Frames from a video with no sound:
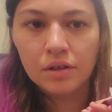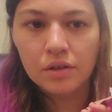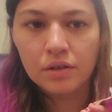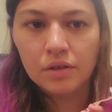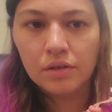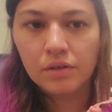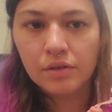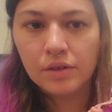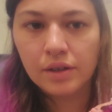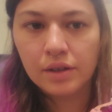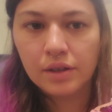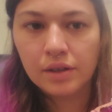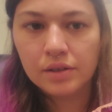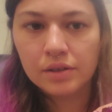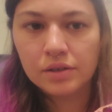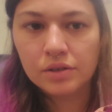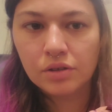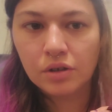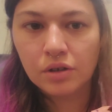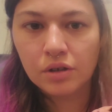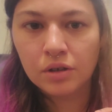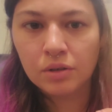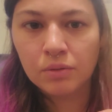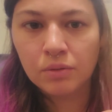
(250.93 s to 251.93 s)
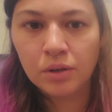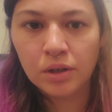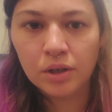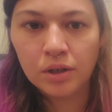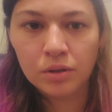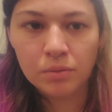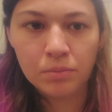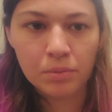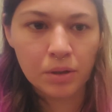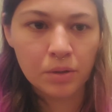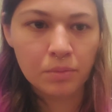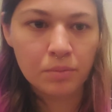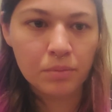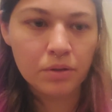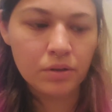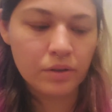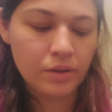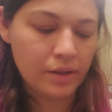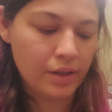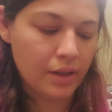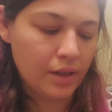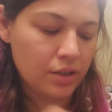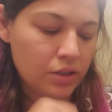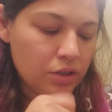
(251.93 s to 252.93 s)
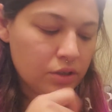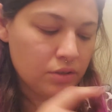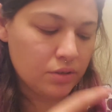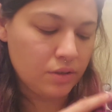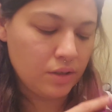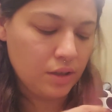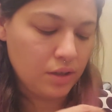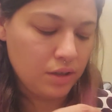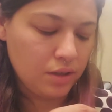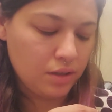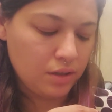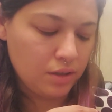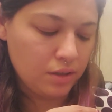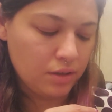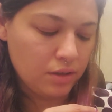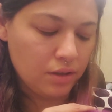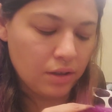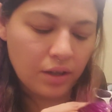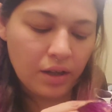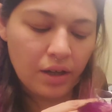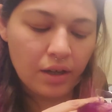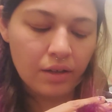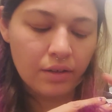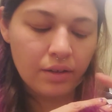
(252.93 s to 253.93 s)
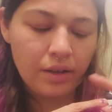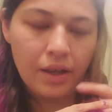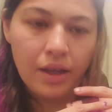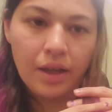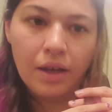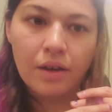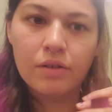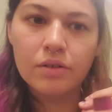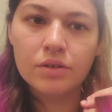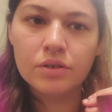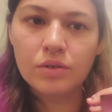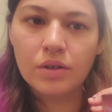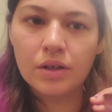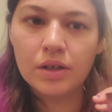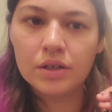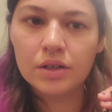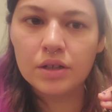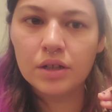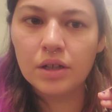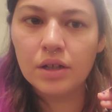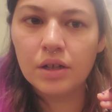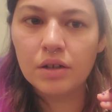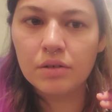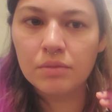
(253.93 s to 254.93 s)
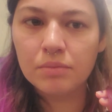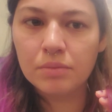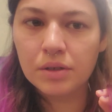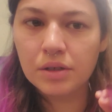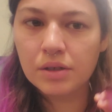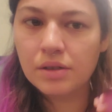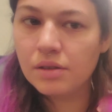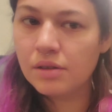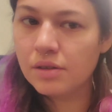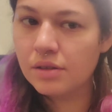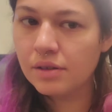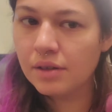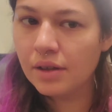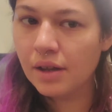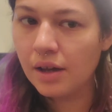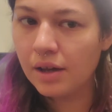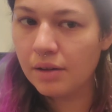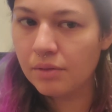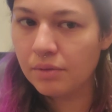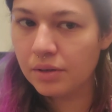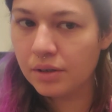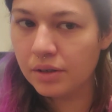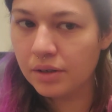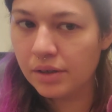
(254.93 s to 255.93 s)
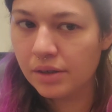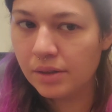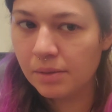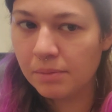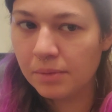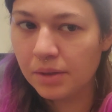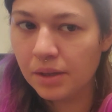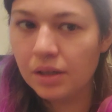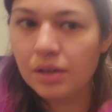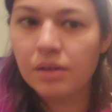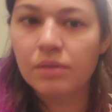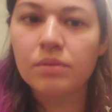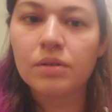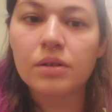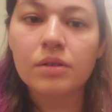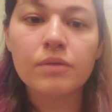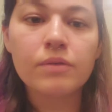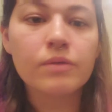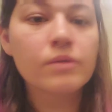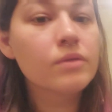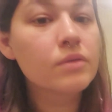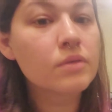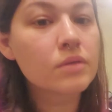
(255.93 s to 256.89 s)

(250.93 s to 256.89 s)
So it's like this dark royal purple. It's actually kind of like how it's washing out, but it's not really something I would have